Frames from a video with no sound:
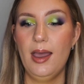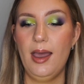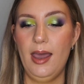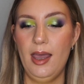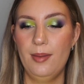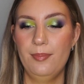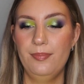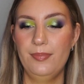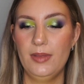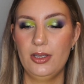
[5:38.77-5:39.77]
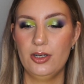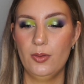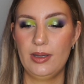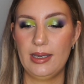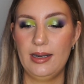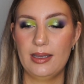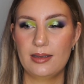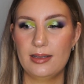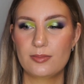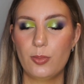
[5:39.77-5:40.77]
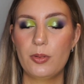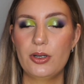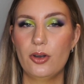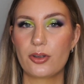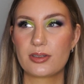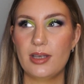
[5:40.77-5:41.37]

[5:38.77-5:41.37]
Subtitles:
Again, it's probably not